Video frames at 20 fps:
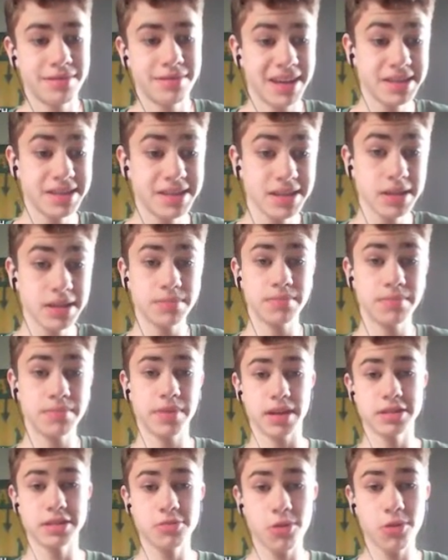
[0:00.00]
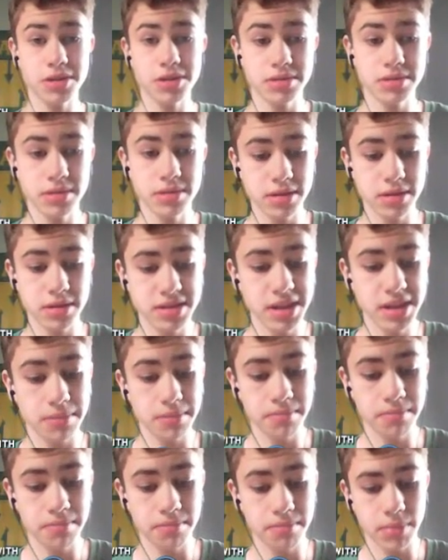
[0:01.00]
That's it. Thanks for watching. See ya.
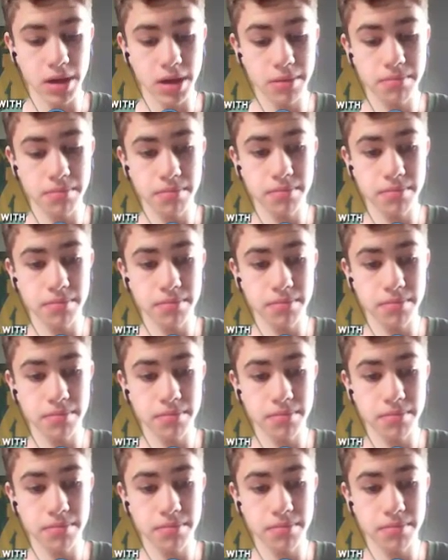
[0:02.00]
Bye.